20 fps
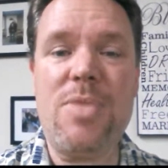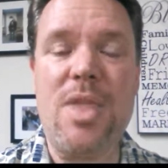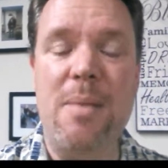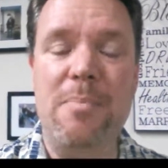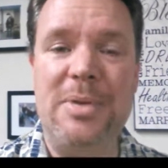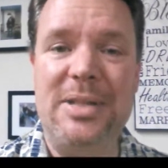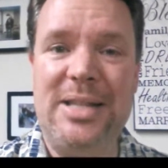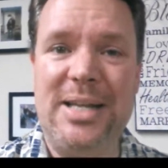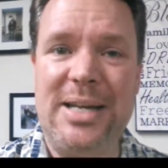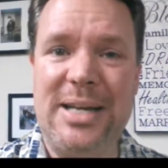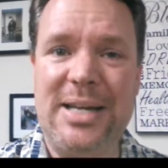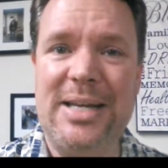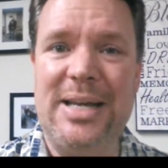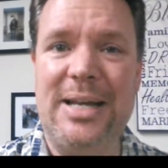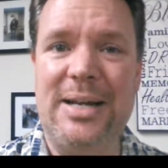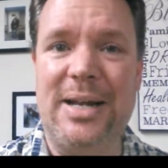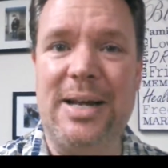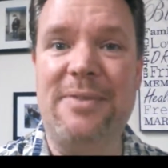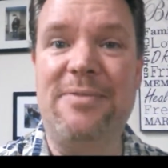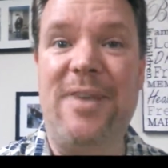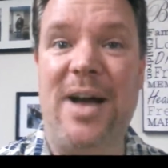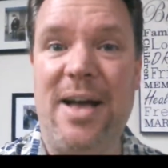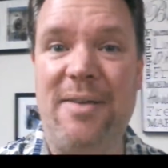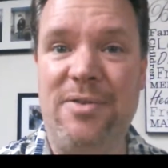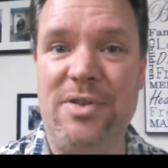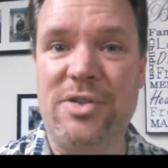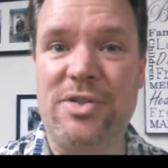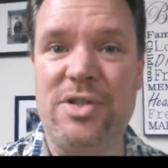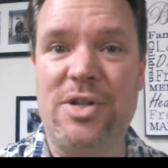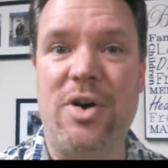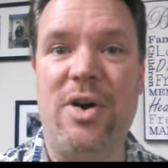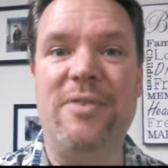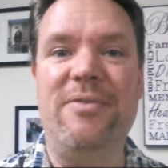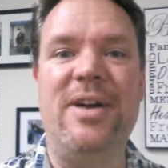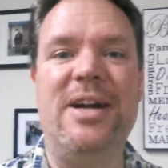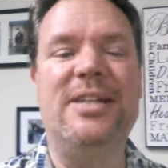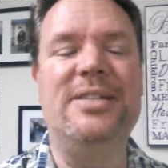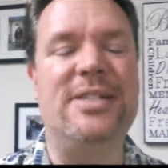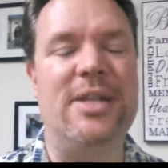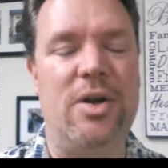But then again, like 5 years ago, I
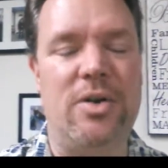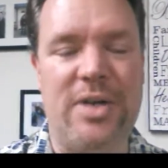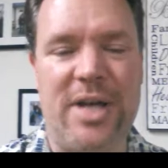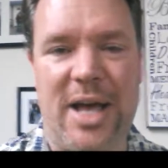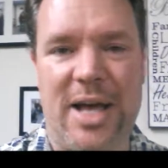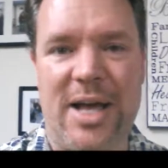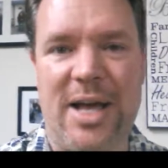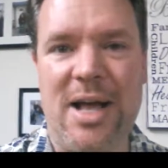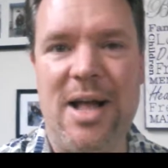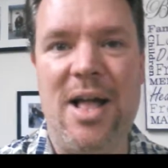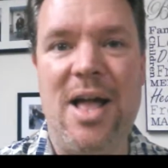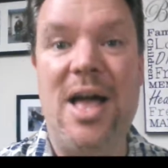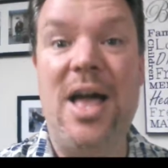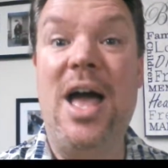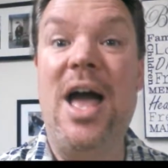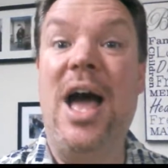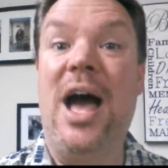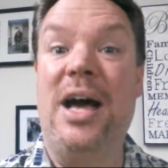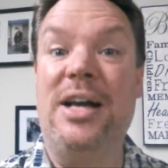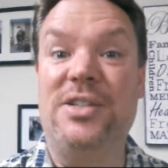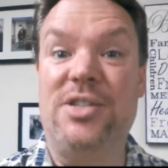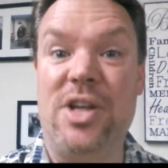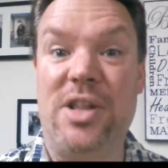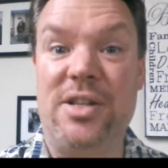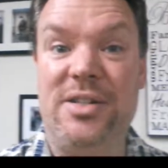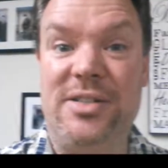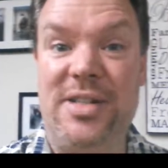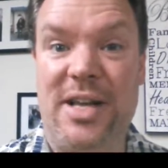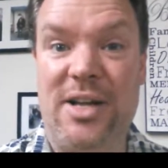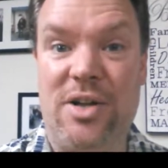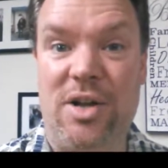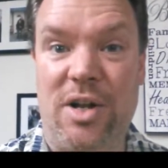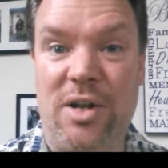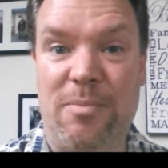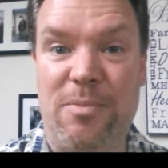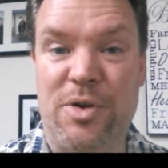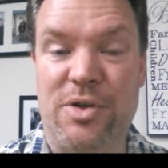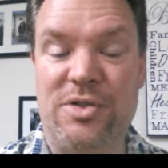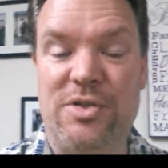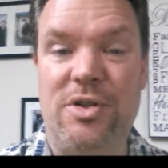finally said, okay, I saw this thing called a
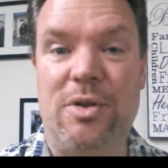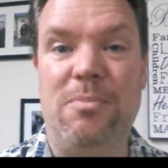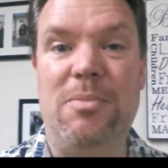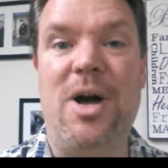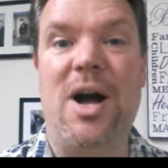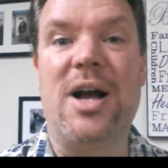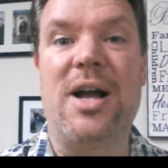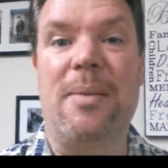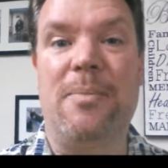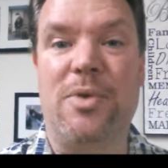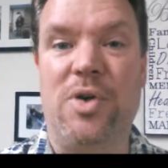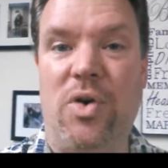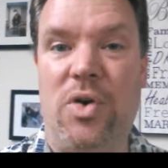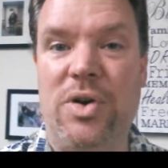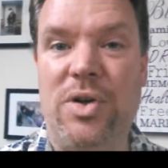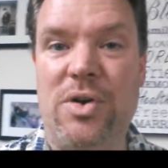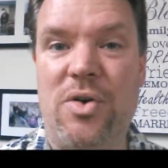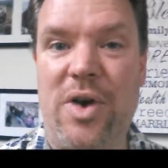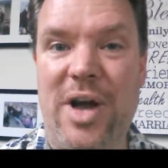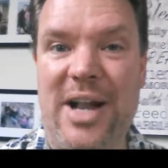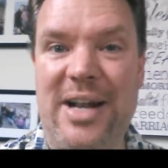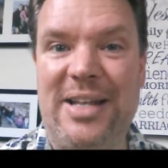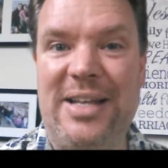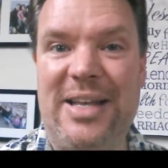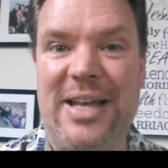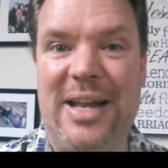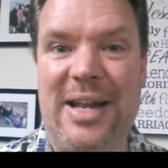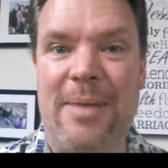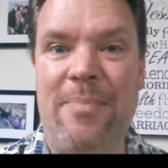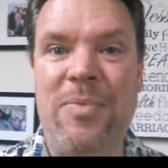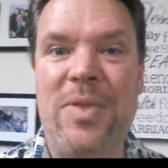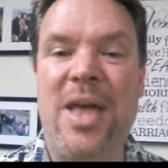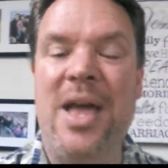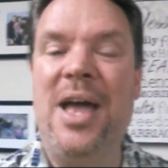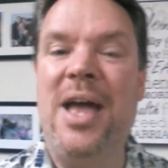personal blog. I'm going to go ahead and get it.